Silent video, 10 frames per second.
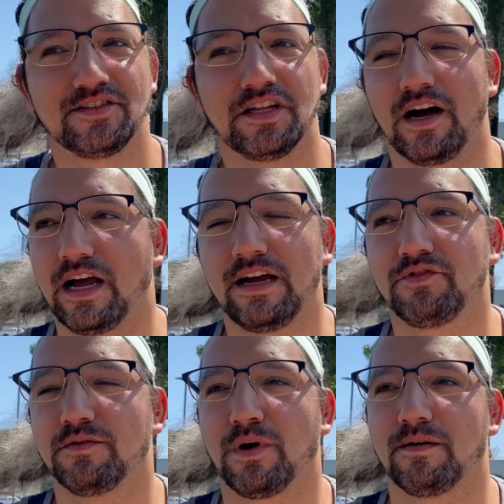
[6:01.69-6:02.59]
I have
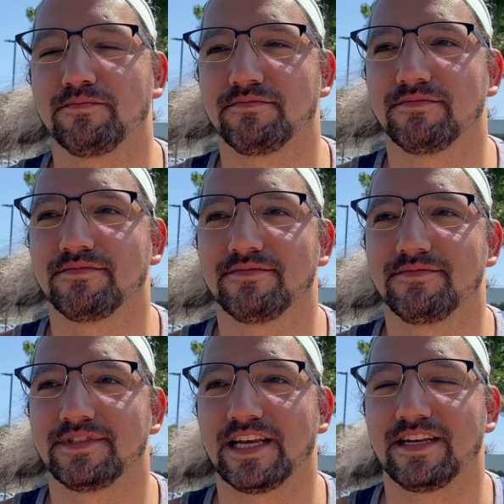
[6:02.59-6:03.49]
no problem
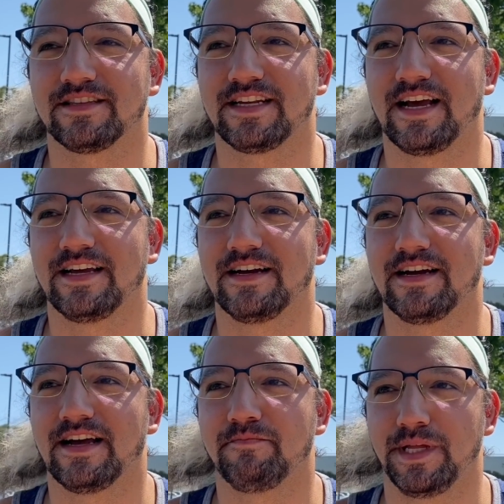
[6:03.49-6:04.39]
saying that I
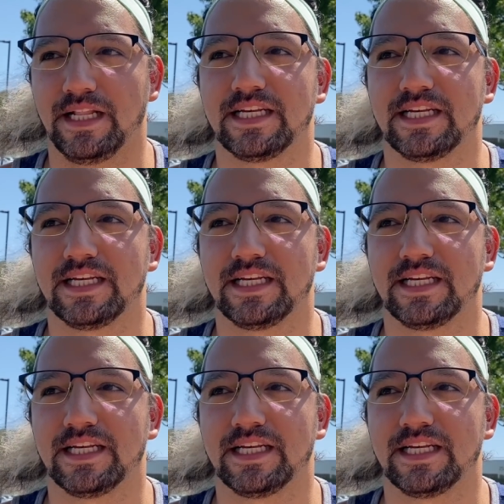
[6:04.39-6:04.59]
uh, have been